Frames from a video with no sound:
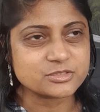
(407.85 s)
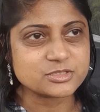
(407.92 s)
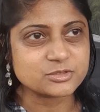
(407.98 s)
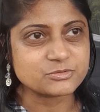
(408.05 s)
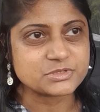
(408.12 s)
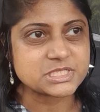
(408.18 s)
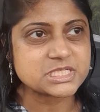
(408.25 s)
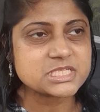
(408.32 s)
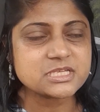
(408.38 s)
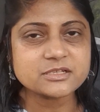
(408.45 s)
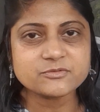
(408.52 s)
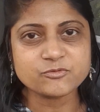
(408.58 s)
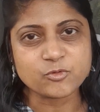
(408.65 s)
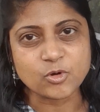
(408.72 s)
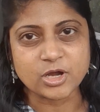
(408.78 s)
so it was just
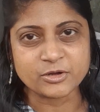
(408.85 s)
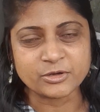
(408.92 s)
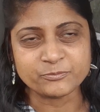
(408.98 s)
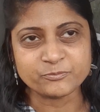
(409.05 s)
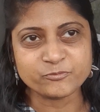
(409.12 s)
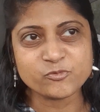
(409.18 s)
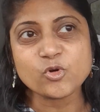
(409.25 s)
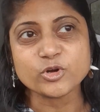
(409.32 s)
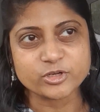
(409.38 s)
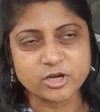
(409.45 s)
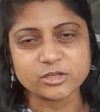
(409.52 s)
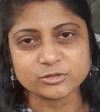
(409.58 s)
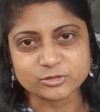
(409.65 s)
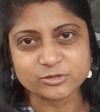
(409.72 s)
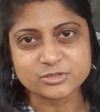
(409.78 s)
like
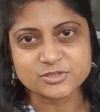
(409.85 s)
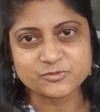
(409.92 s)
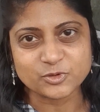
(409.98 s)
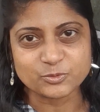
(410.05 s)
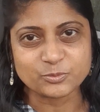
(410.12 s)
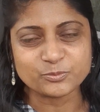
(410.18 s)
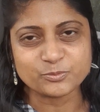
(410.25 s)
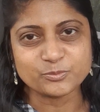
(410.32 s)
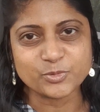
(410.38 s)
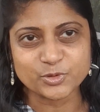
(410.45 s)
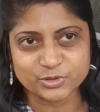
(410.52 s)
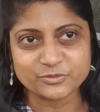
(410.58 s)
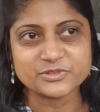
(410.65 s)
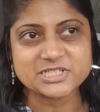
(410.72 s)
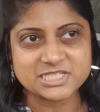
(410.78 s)
$4 for
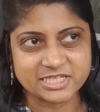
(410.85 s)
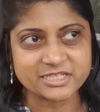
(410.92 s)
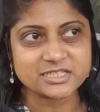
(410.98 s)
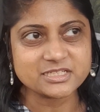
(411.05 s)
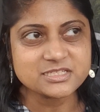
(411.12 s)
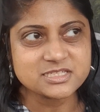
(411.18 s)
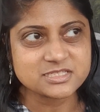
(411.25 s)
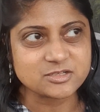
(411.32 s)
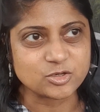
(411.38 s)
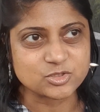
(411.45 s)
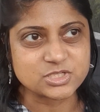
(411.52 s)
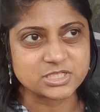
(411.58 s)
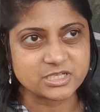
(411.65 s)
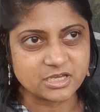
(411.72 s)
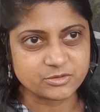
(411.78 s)
both of the tickets
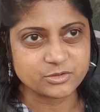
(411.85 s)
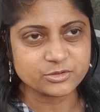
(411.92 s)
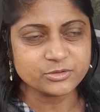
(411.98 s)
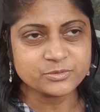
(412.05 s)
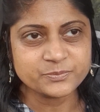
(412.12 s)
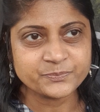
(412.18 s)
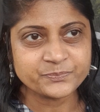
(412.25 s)
altogether.